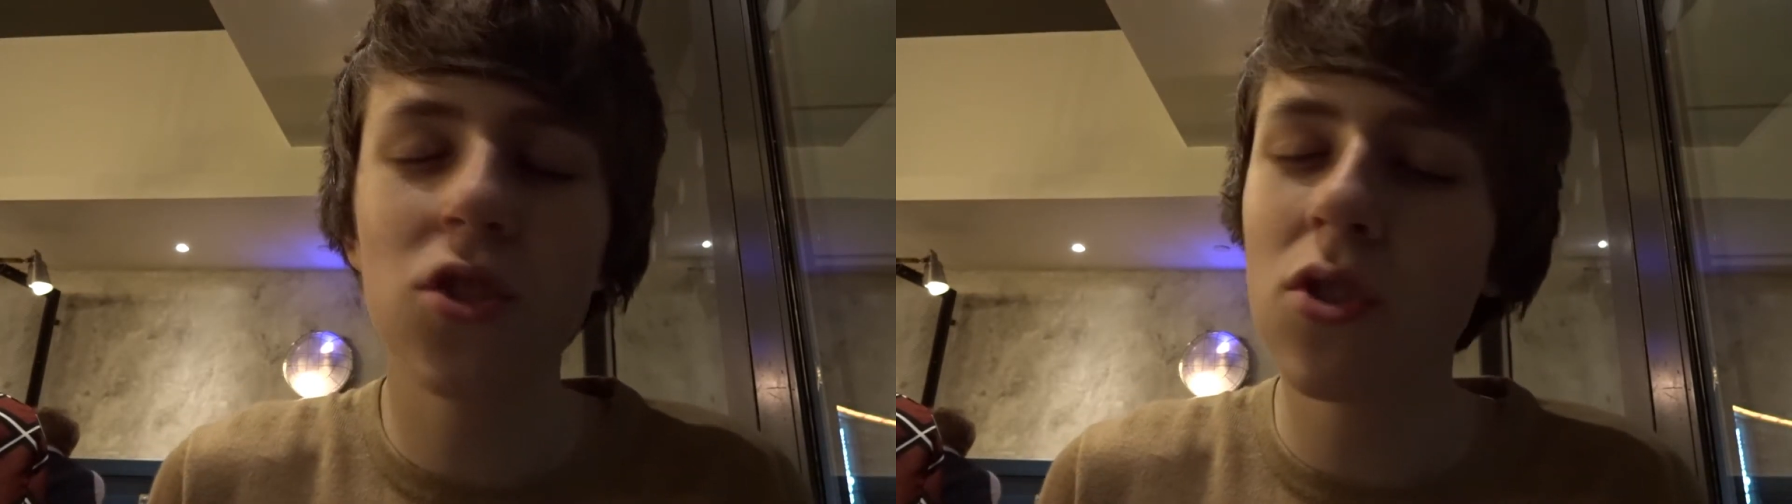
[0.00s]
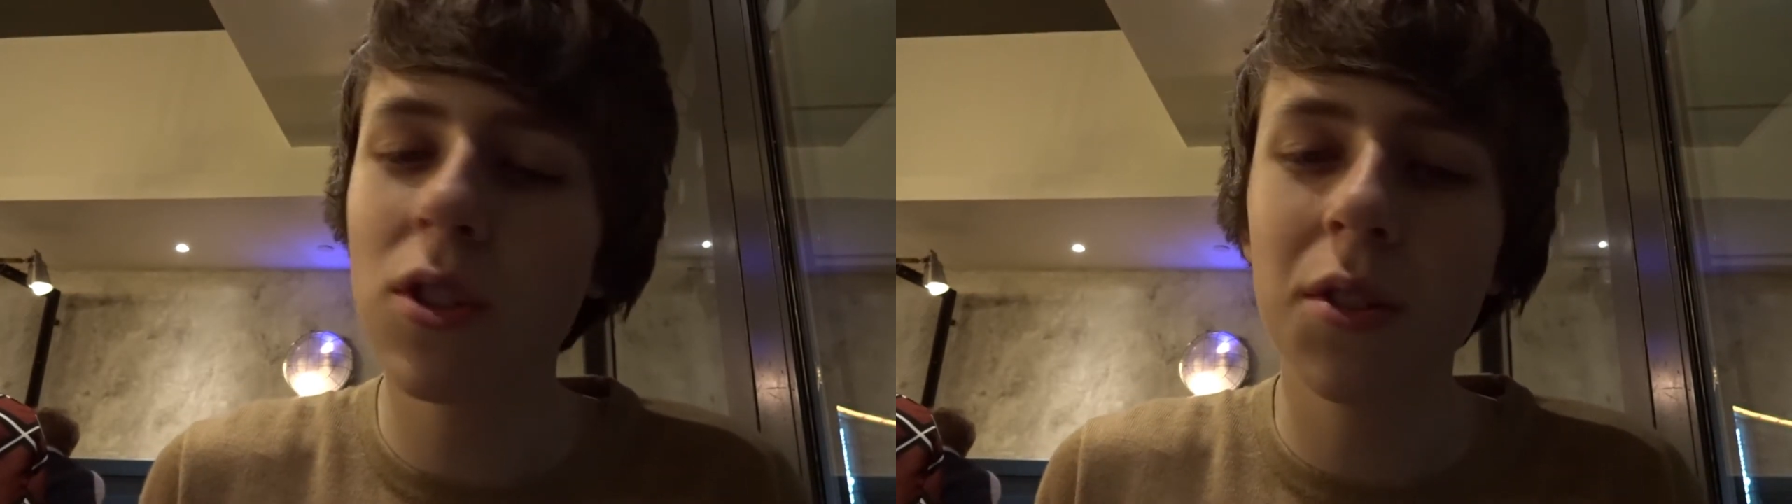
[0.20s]

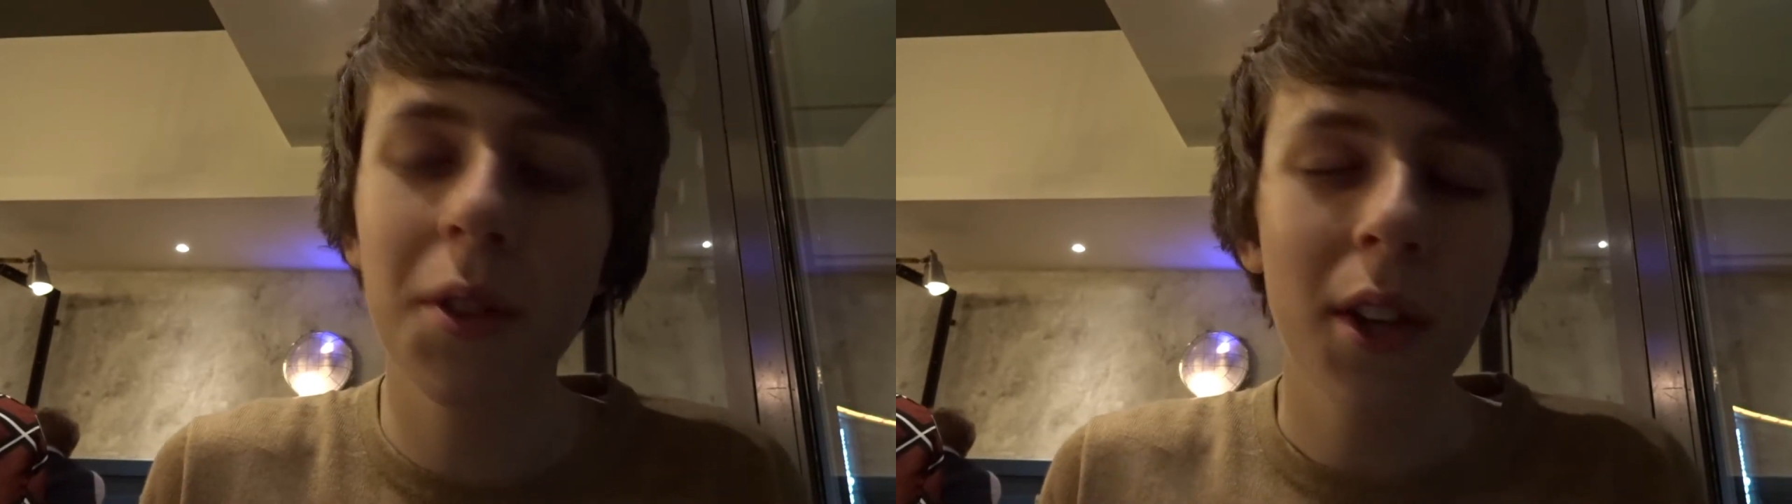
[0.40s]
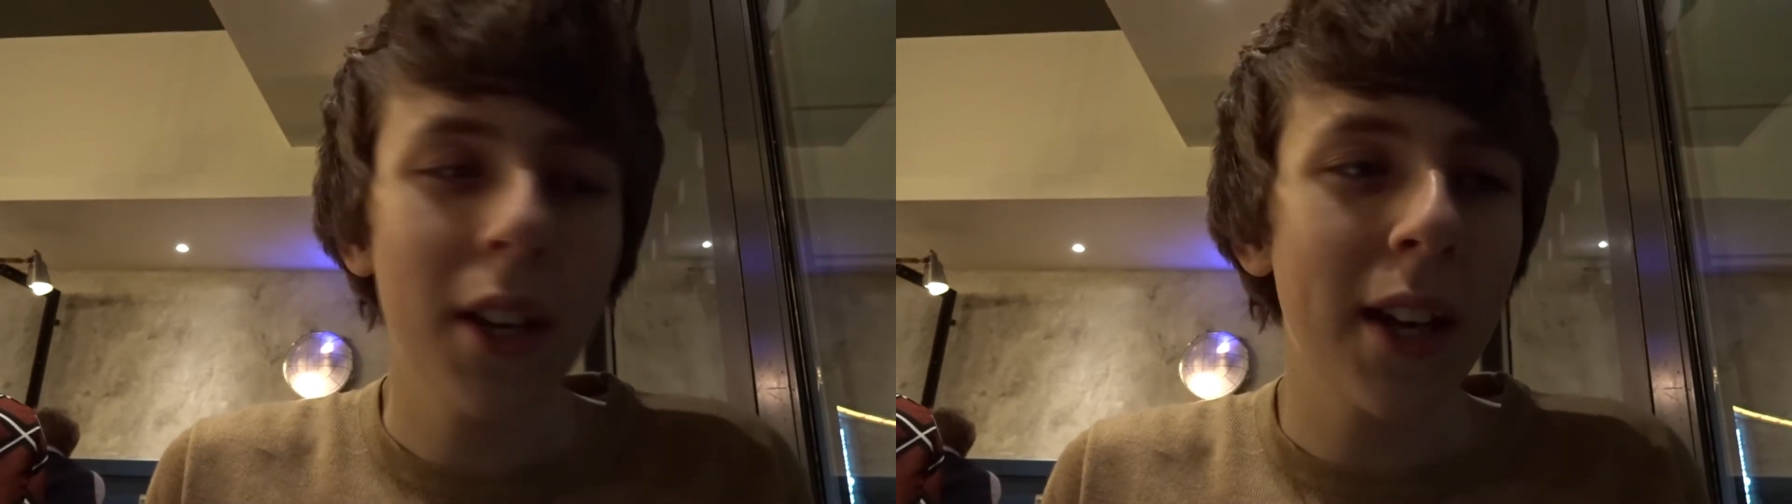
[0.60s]
show you
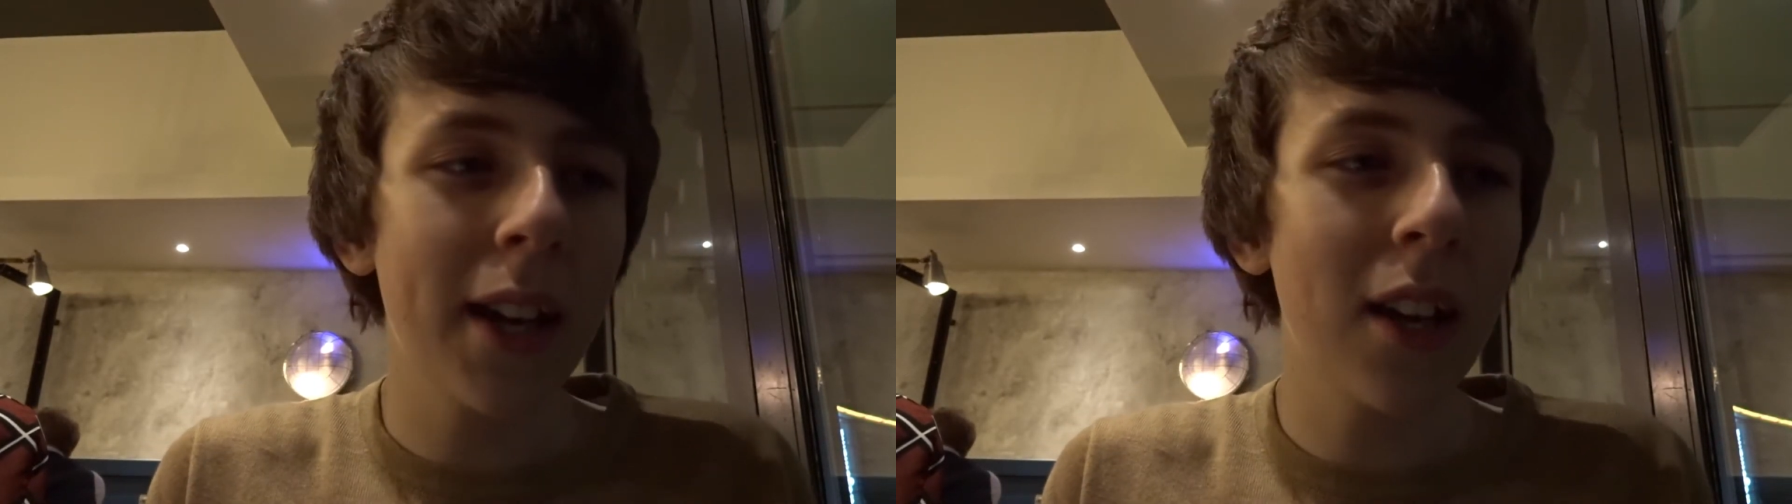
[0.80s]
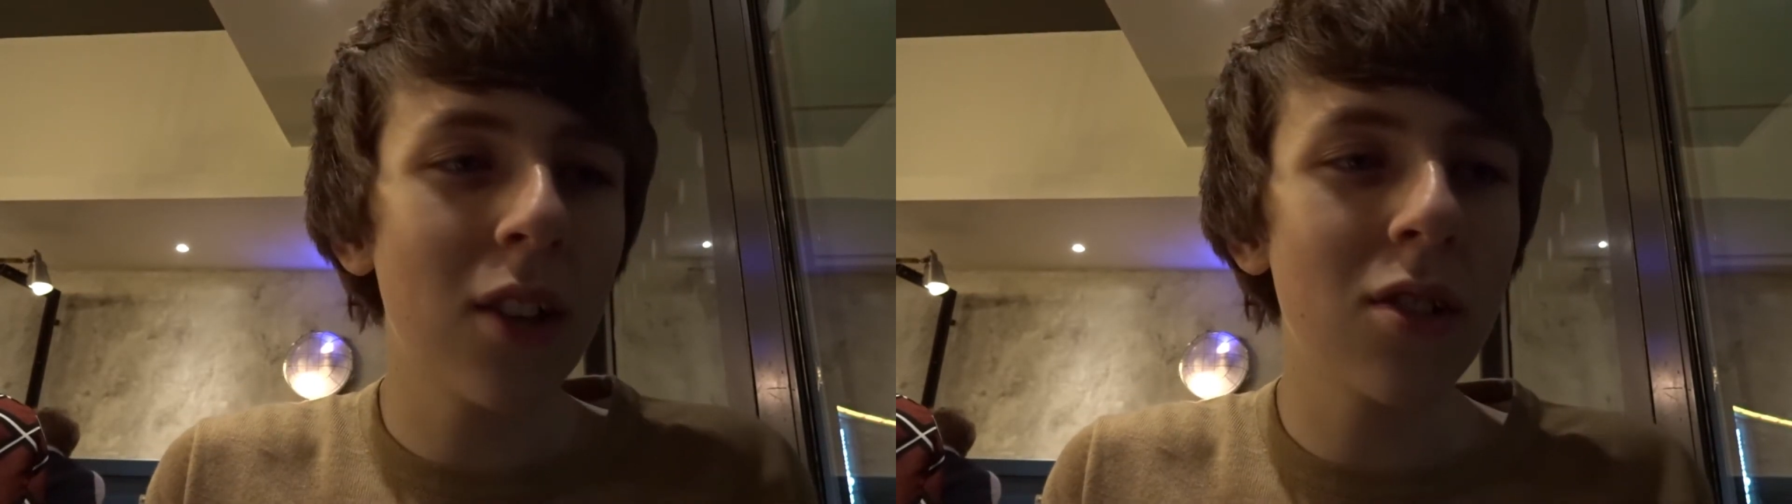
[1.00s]

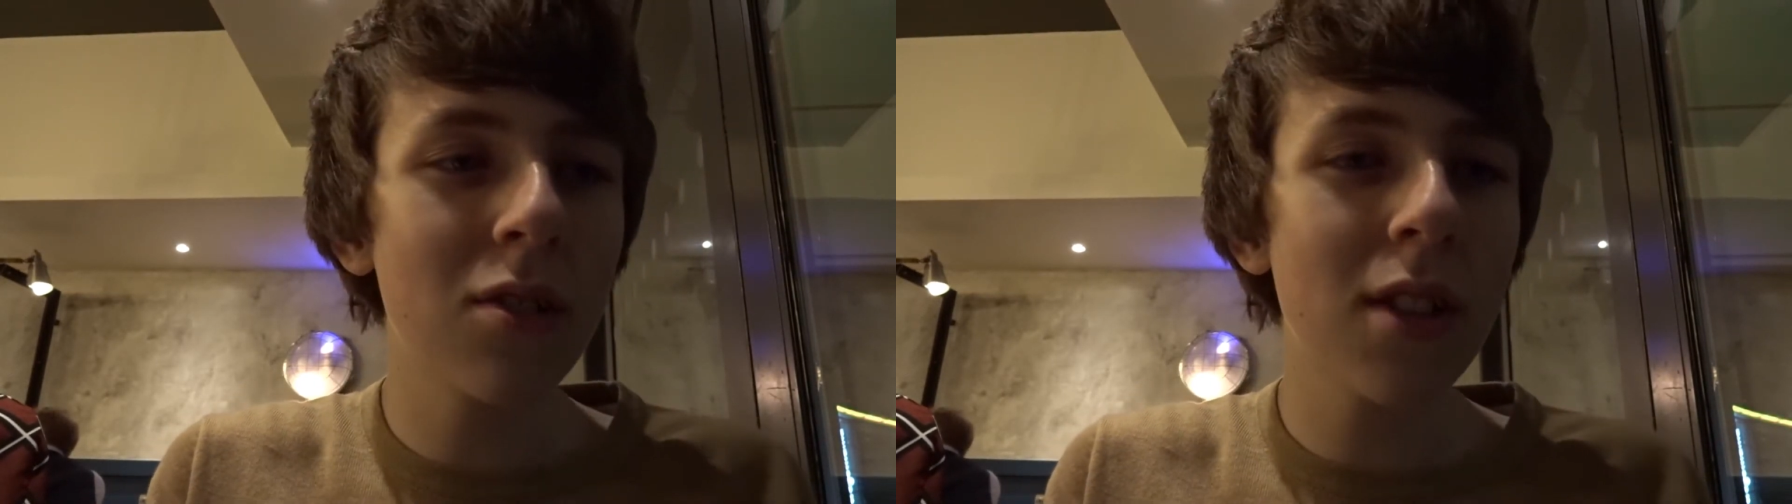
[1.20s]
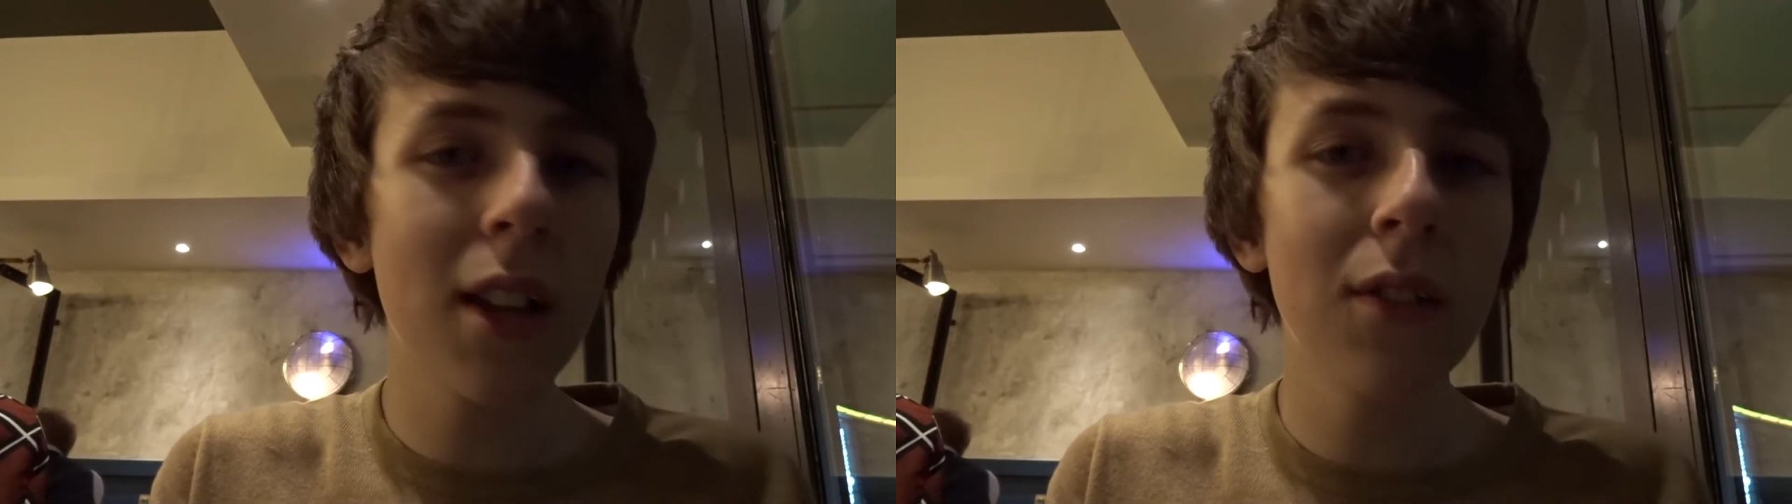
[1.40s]
our
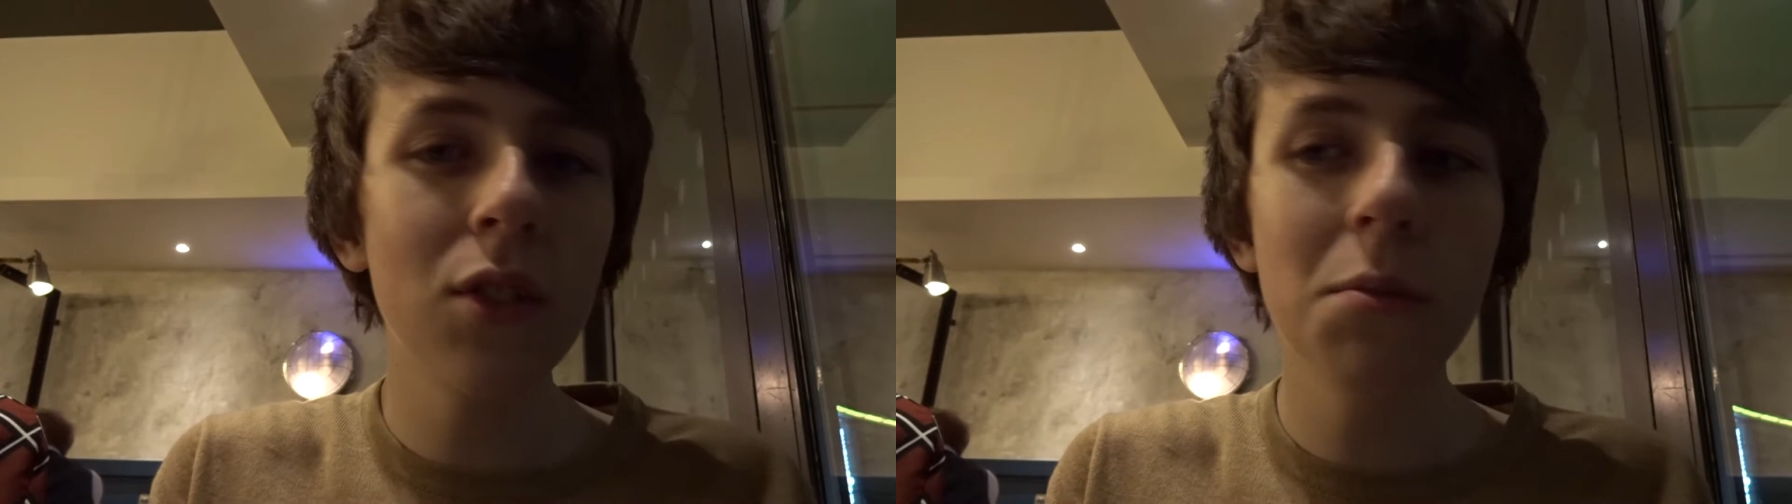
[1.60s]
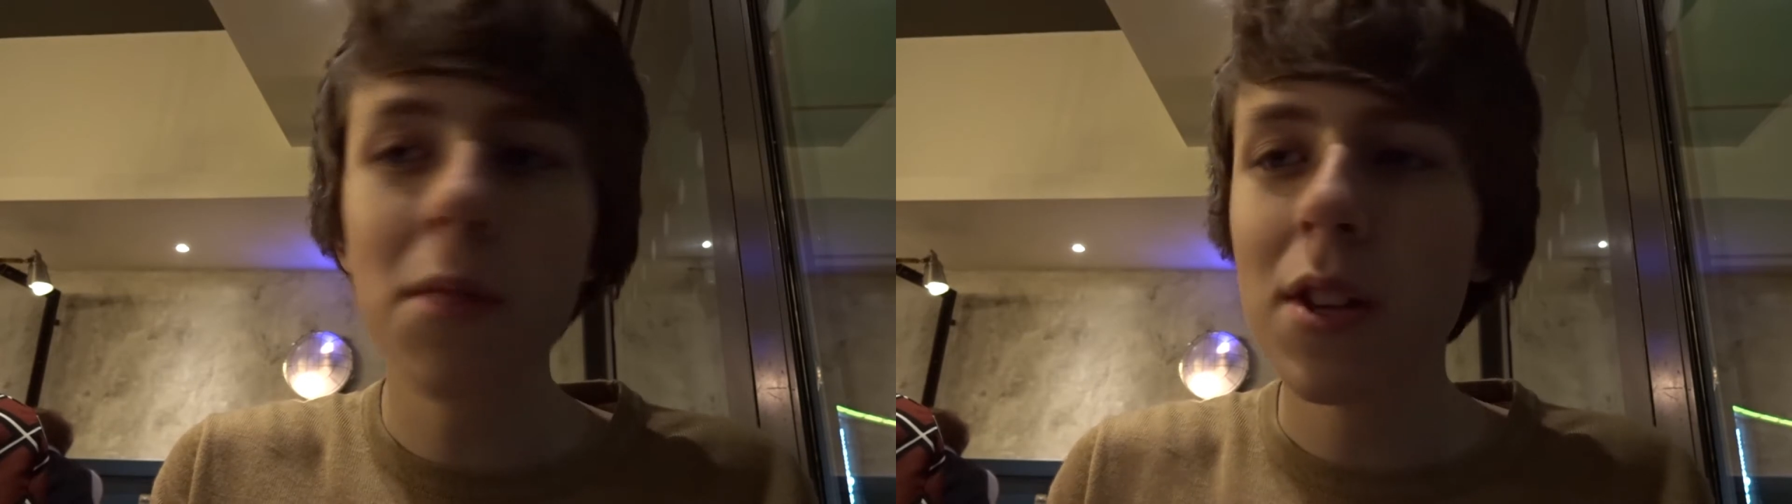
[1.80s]
hotel room.